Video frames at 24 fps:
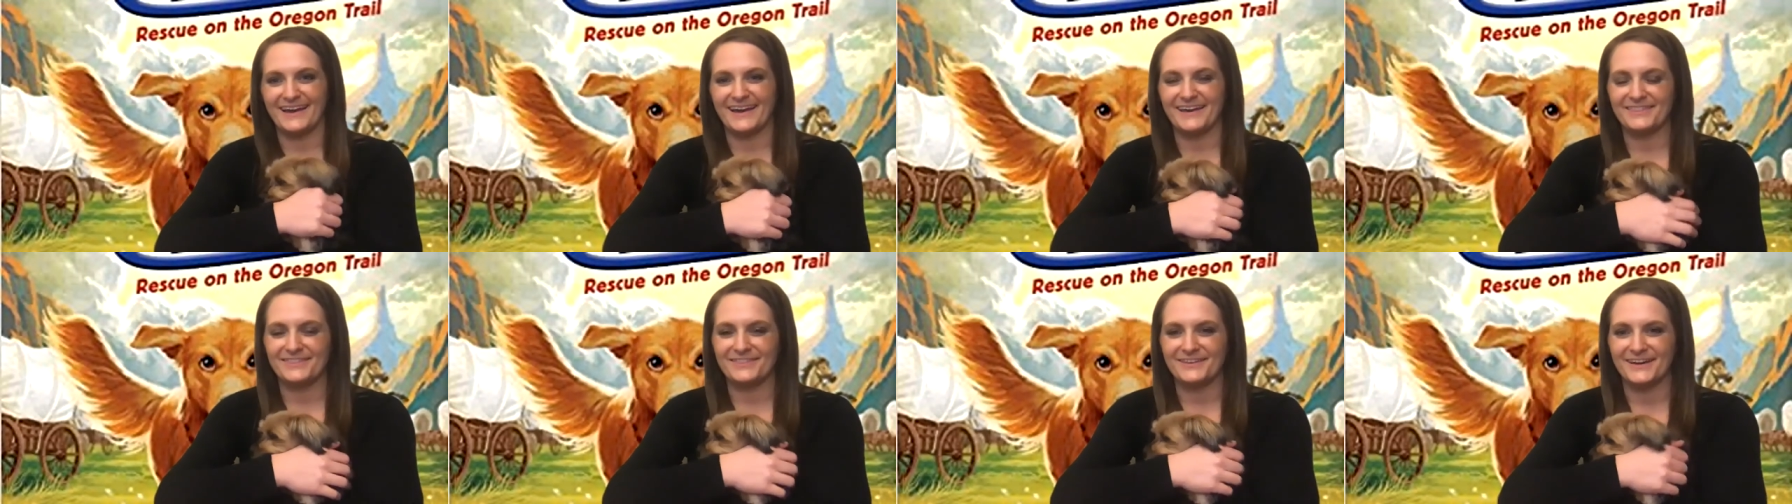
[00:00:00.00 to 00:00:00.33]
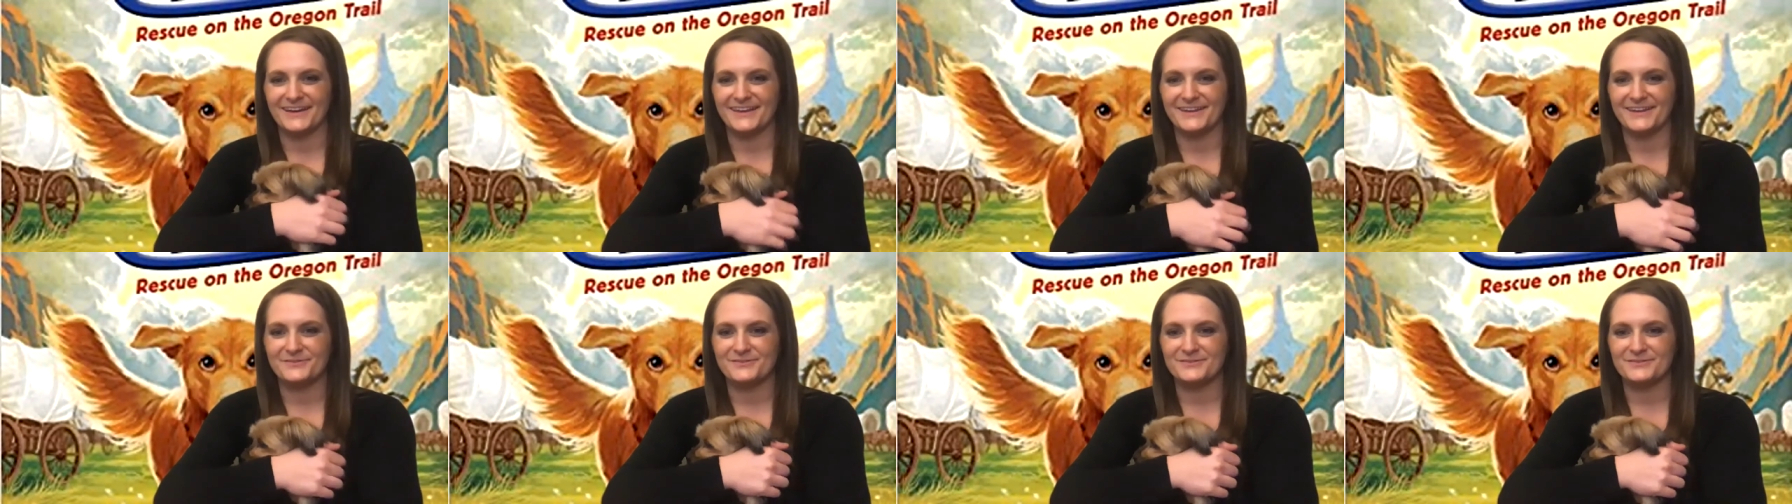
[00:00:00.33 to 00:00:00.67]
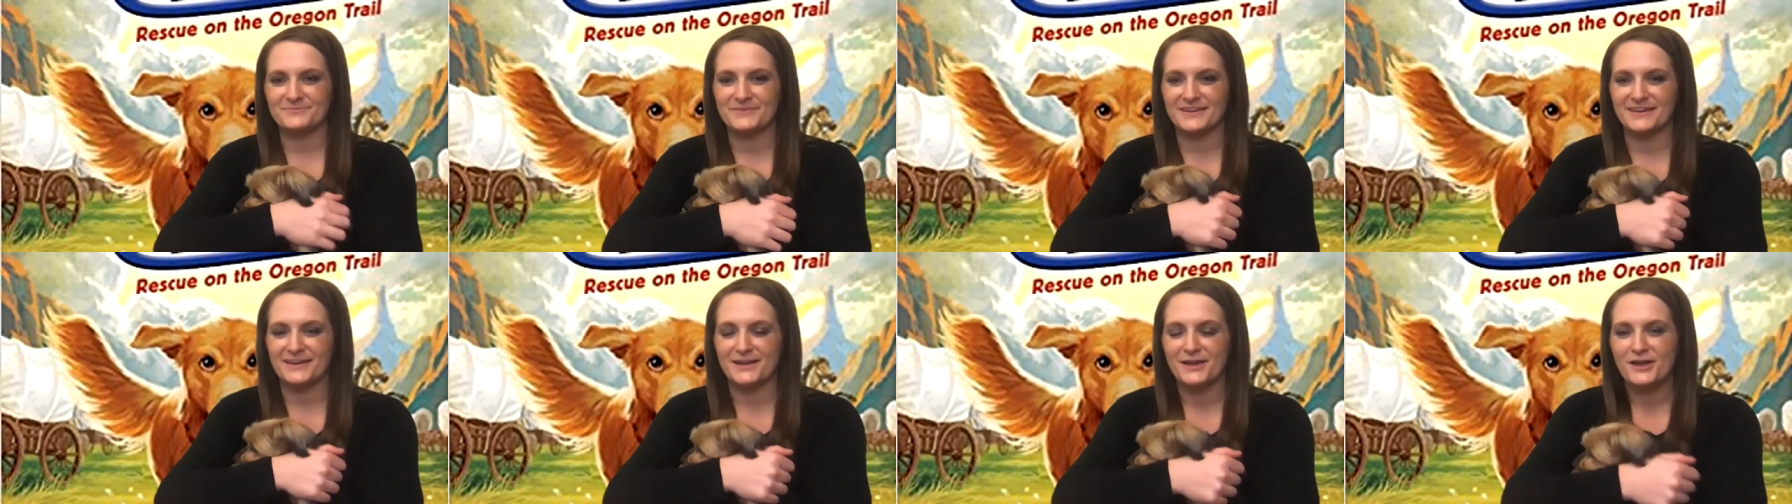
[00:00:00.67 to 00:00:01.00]
I thought it would
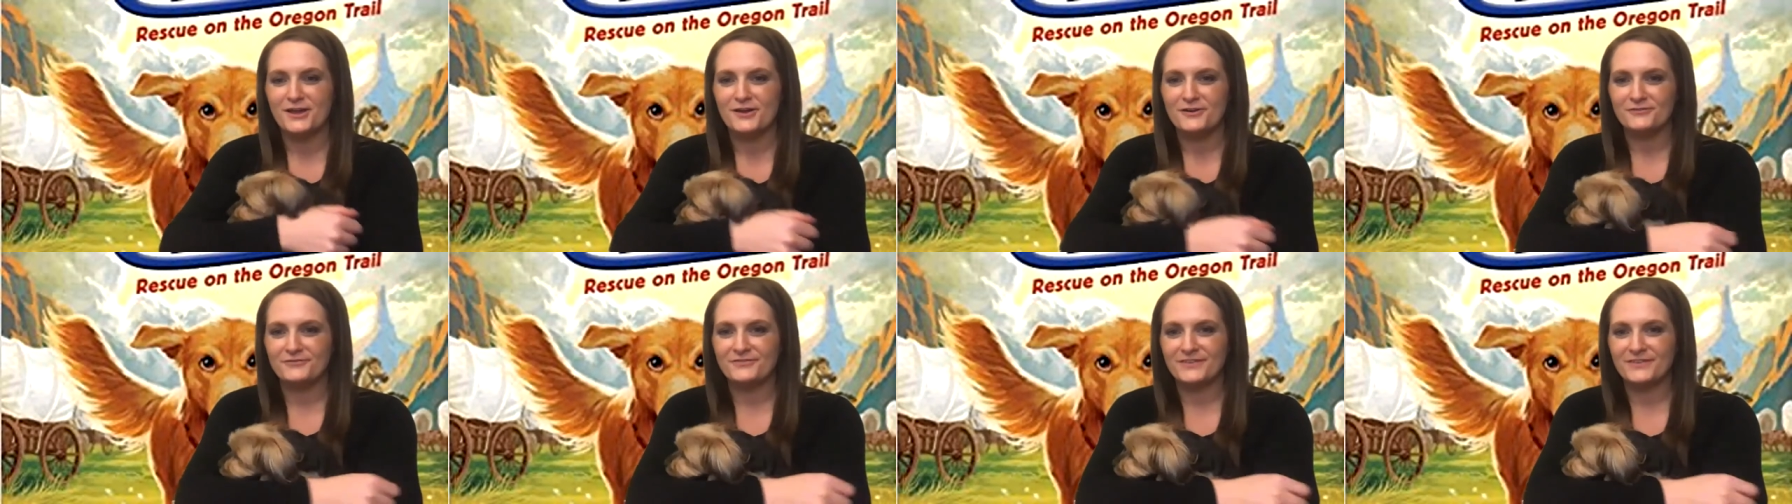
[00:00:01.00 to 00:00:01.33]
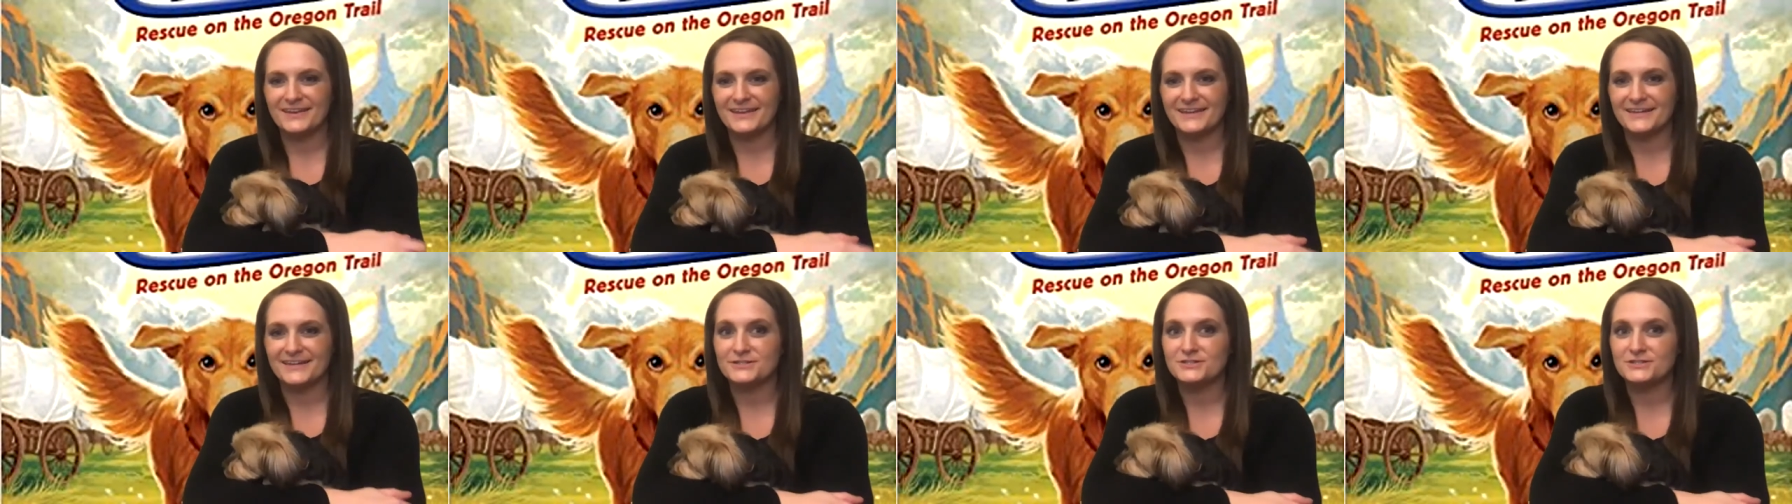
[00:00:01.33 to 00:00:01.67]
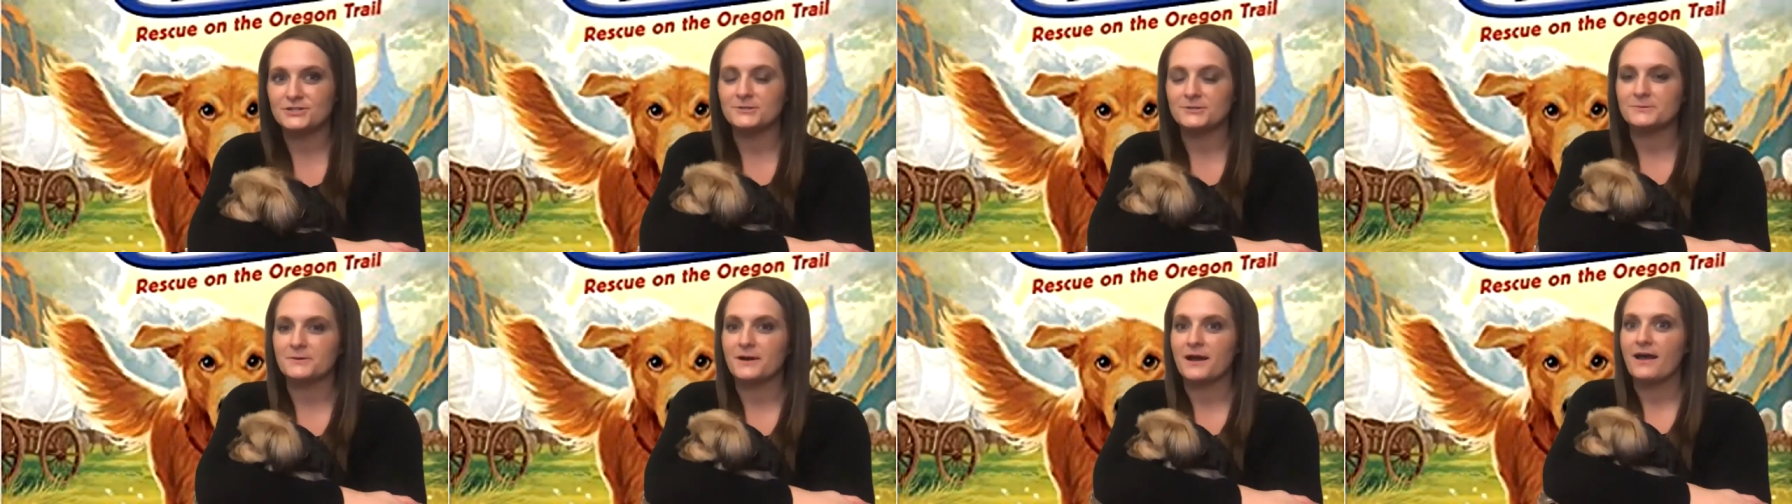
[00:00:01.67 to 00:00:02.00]
be fitting
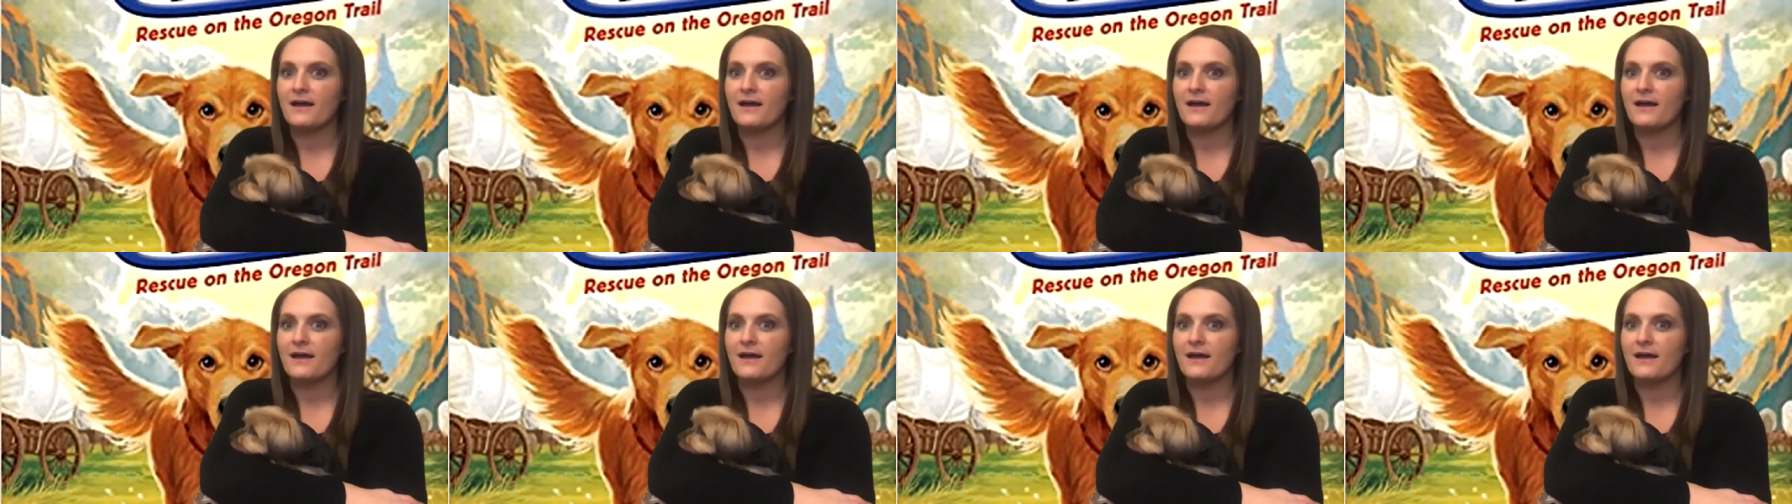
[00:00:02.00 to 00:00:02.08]
to